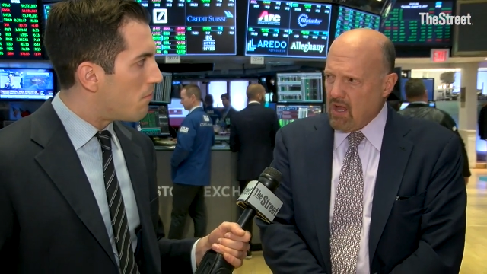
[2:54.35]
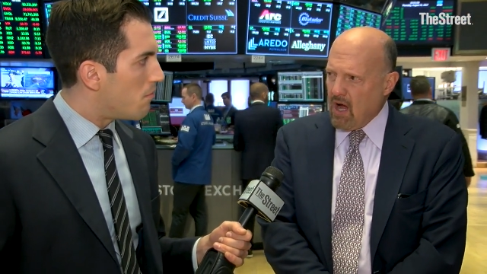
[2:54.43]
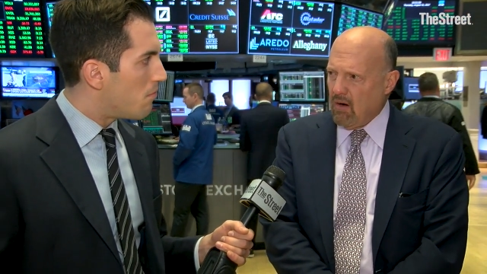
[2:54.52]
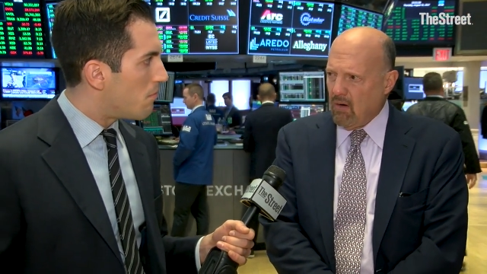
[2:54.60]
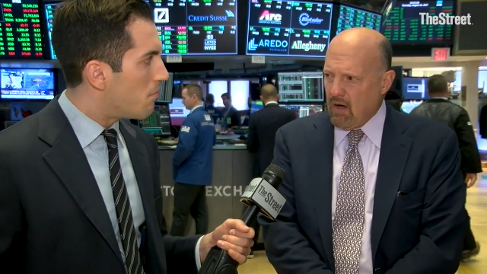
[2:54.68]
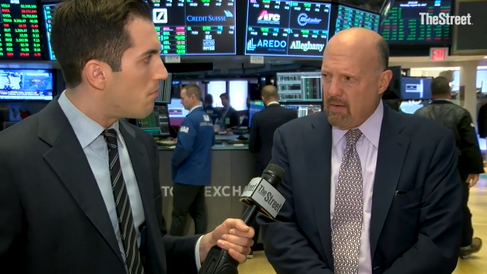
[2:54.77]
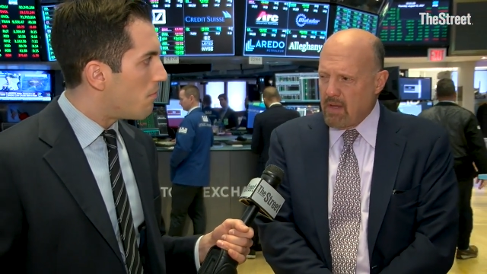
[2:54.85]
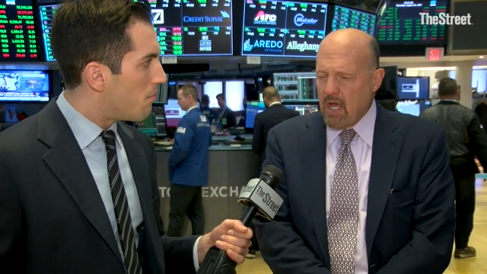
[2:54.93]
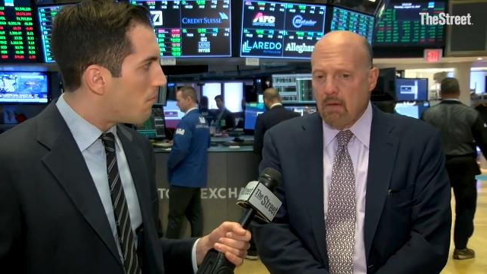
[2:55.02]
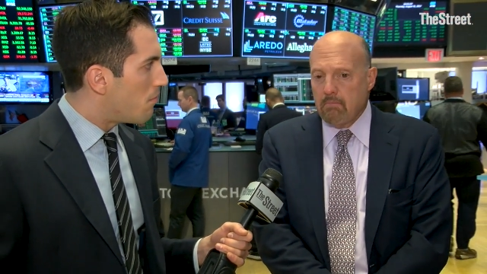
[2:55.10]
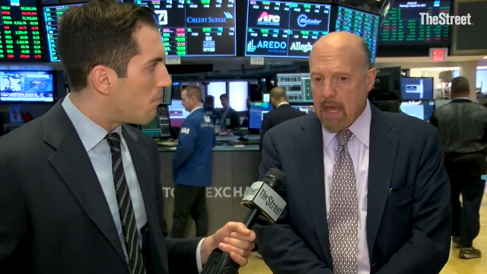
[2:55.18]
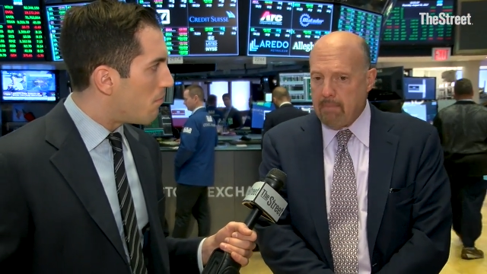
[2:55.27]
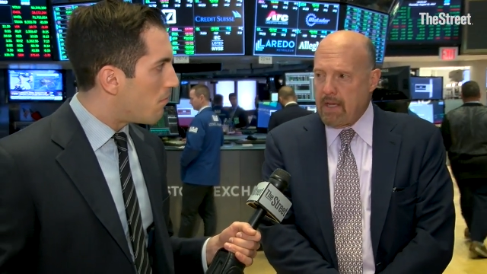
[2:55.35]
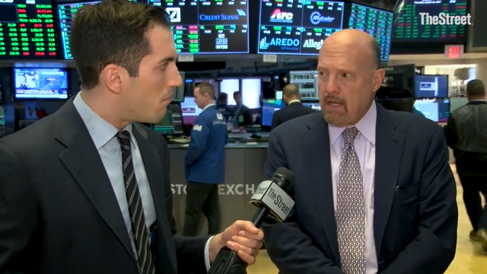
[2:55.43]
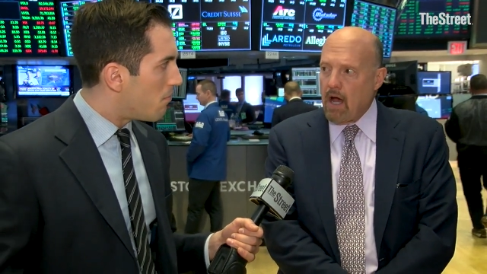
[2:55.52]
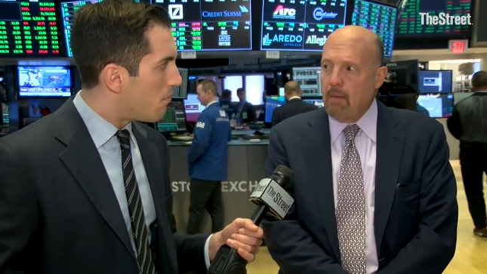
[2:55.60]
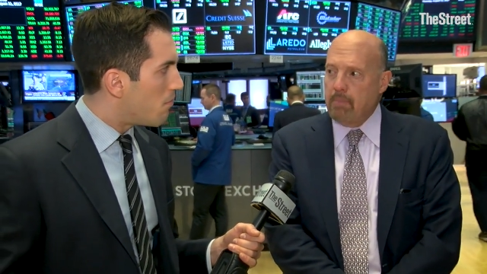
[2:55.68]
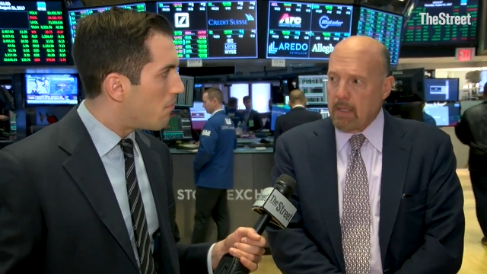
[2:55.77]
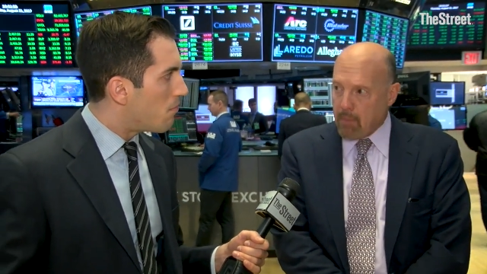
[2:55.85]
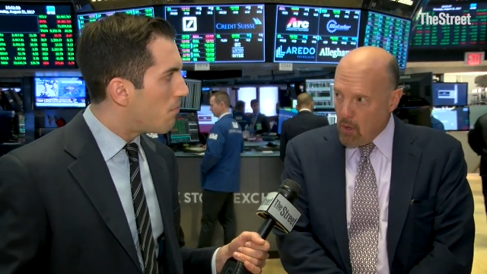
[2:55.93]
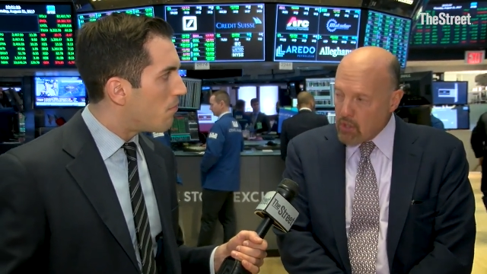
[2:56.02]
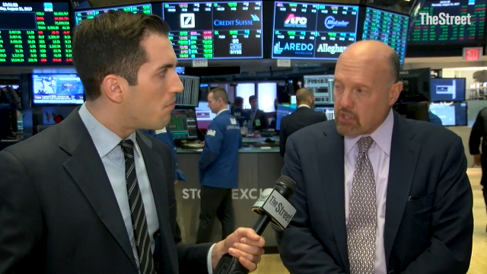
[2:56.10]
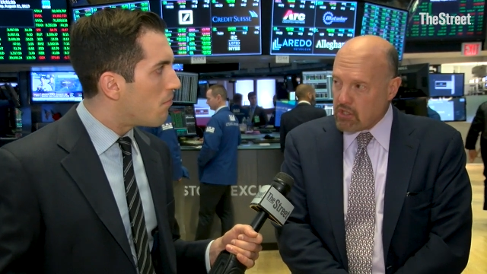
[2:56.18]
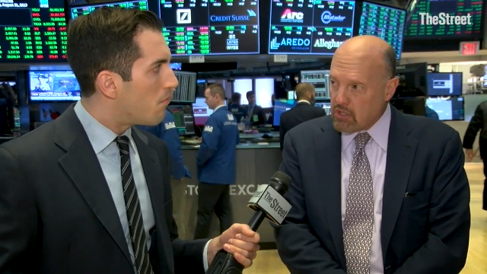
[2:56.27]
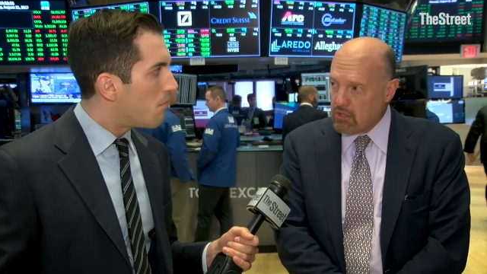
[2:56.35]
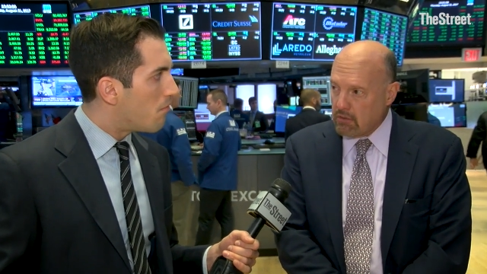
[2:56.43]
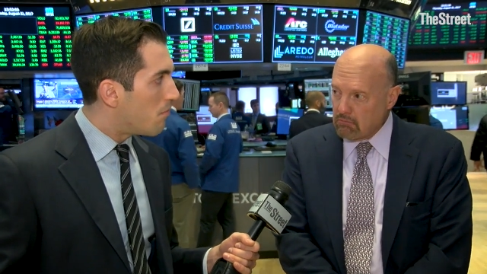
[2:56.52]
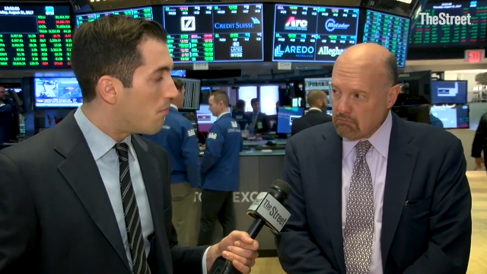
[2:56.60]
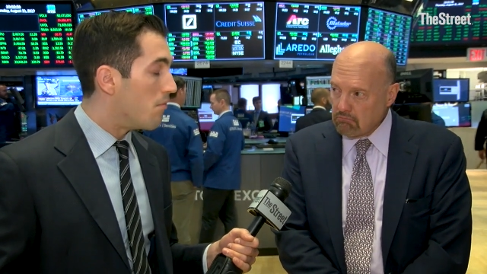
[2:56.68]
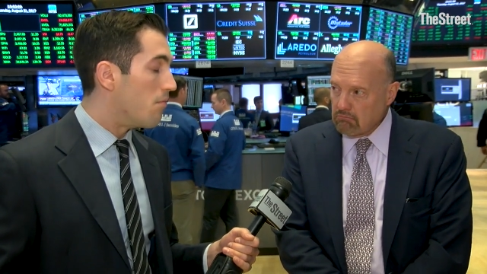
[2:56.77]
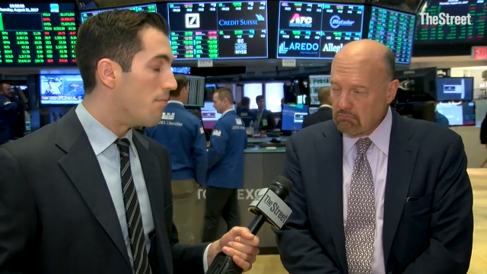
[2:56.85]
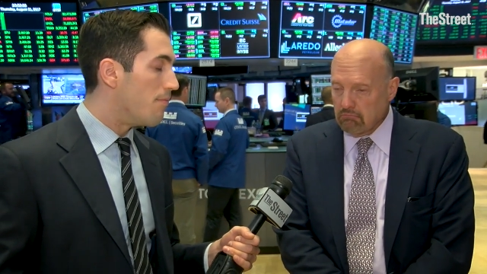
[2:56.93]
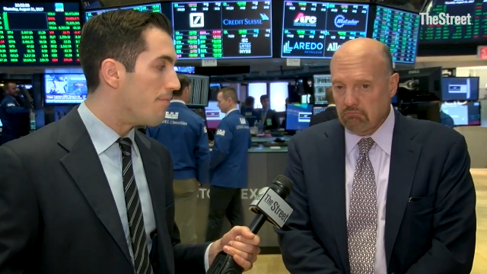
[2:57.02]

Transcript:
Speaker 1: No, uh, maybe uh, big bonuses. Hmm